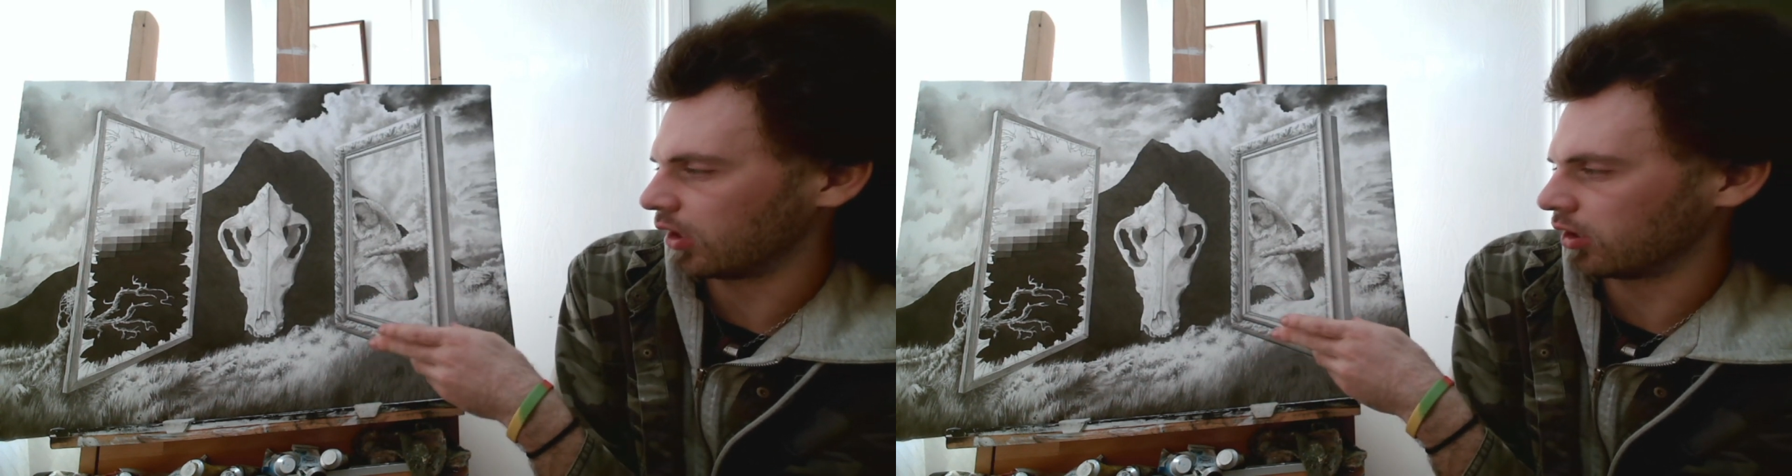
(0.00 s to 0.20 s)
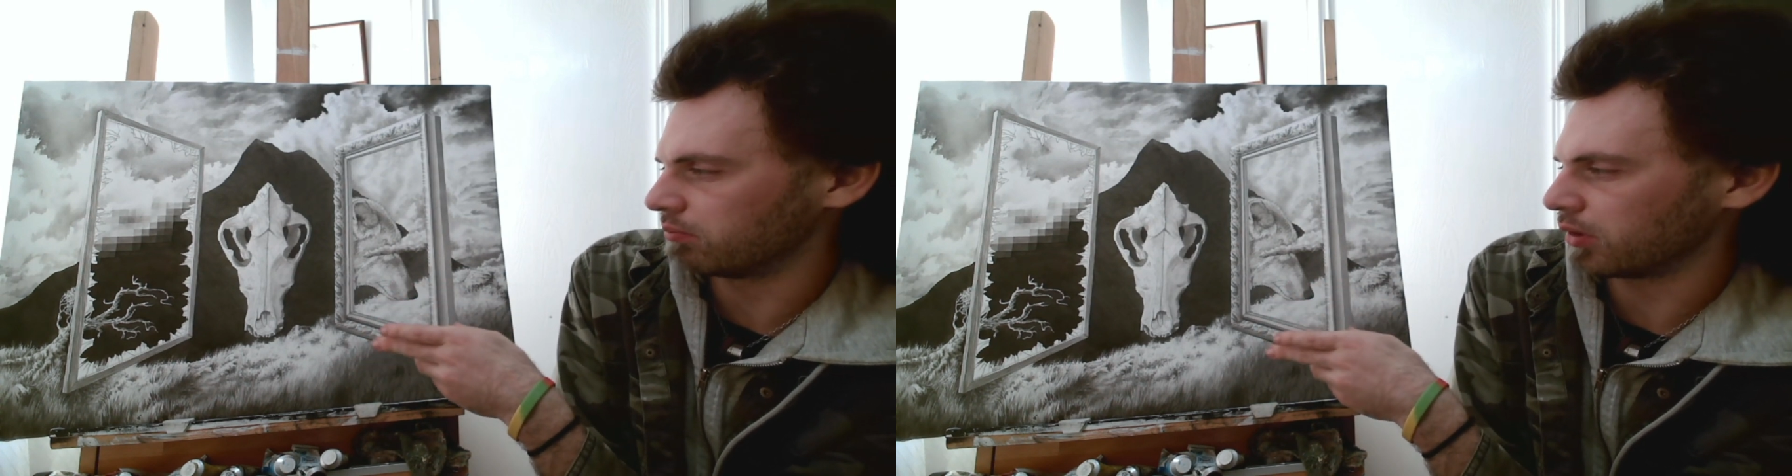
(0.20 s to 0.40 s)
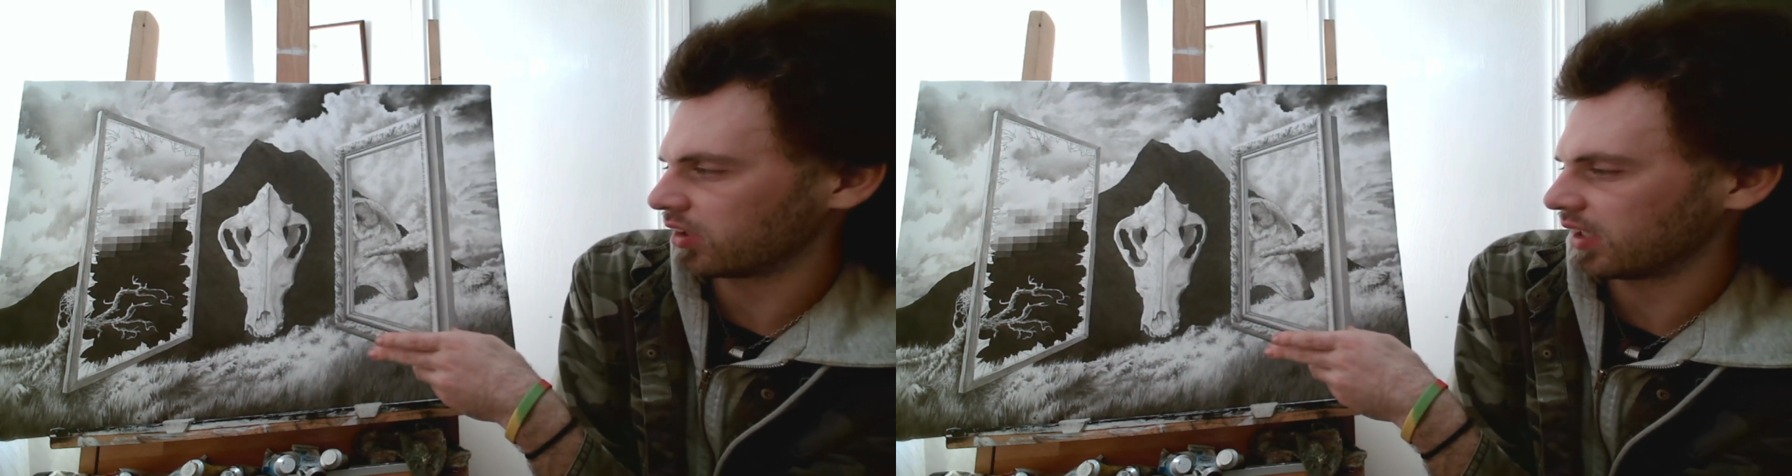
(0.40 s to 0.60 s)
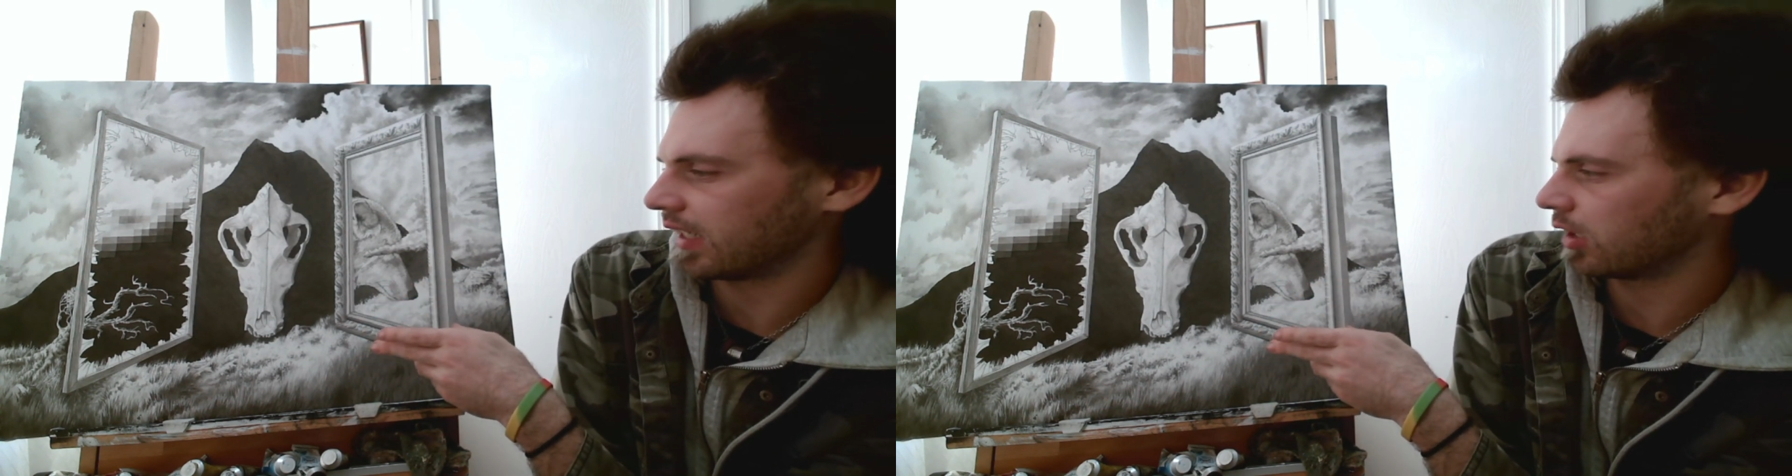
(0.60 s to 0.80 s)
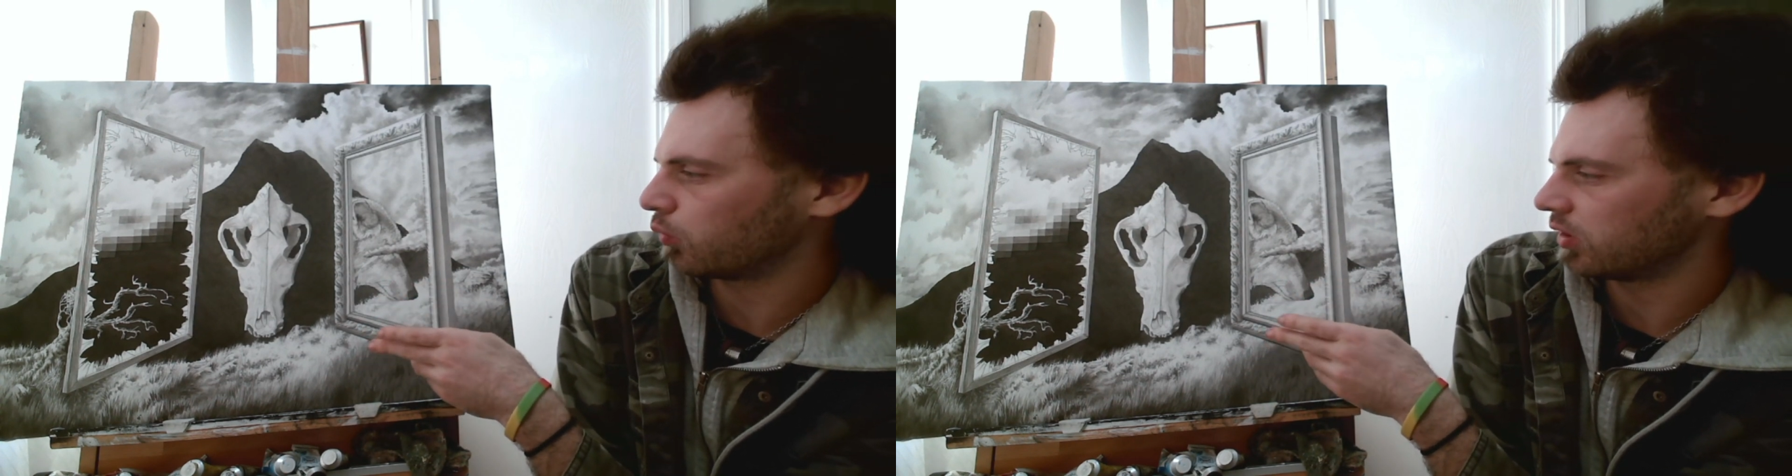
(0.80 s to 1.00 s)
on body
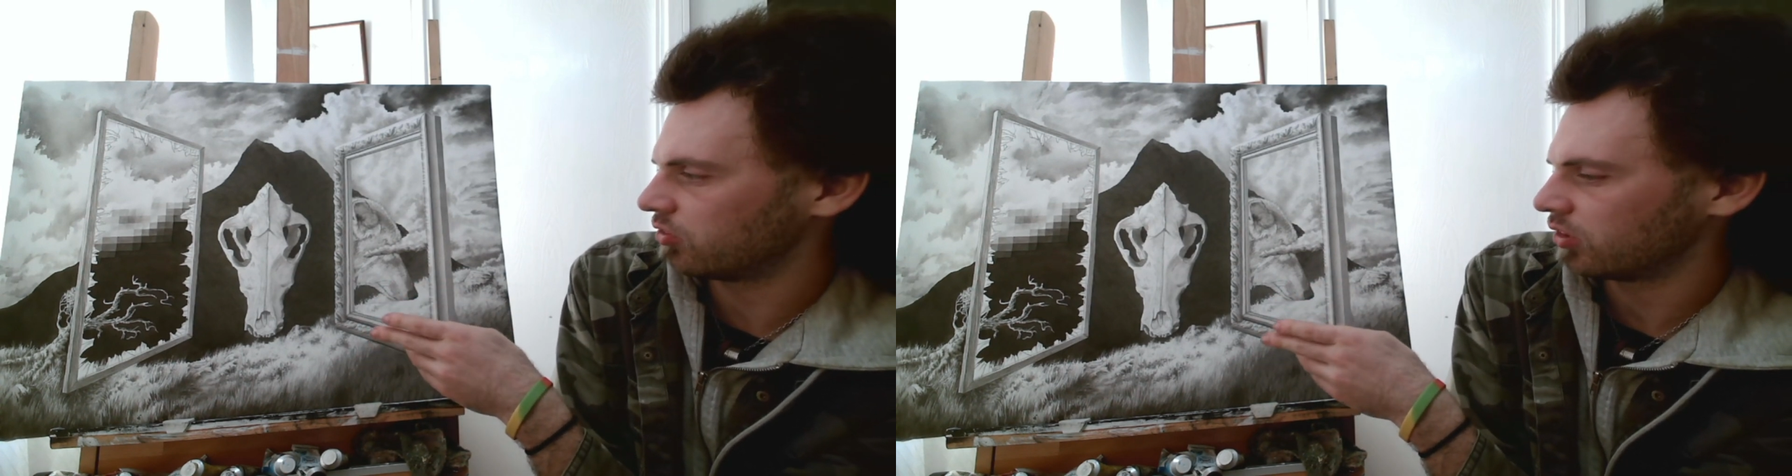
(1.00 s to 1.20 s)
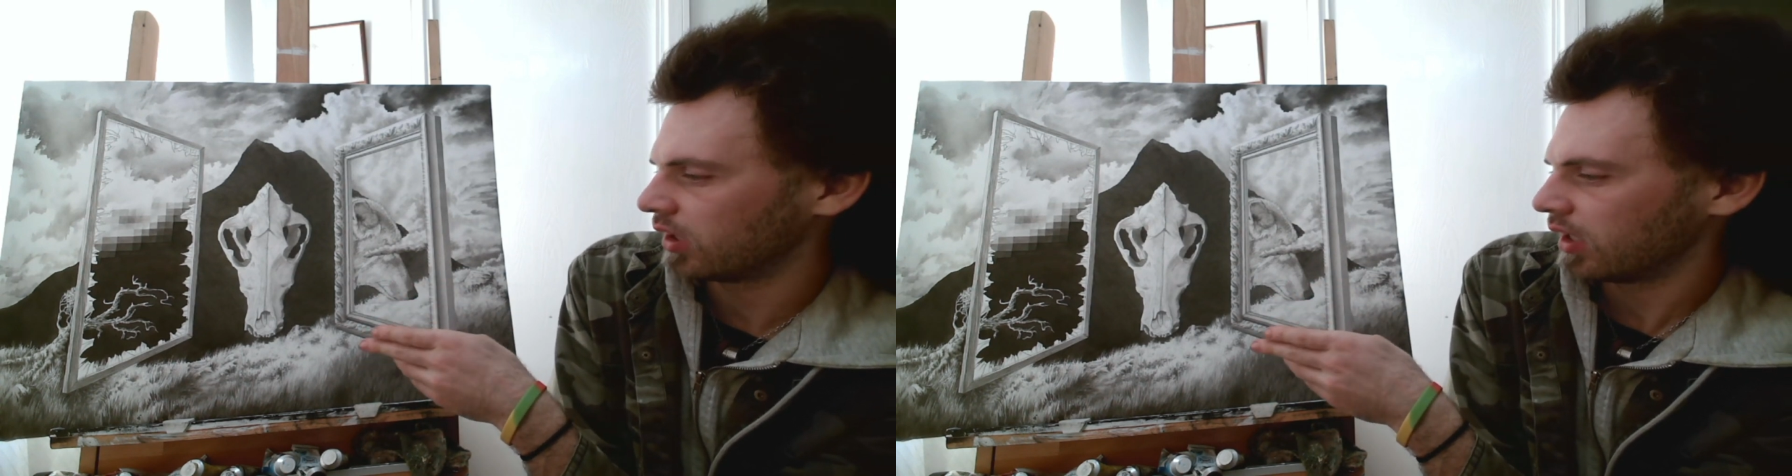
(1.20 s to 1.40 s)
language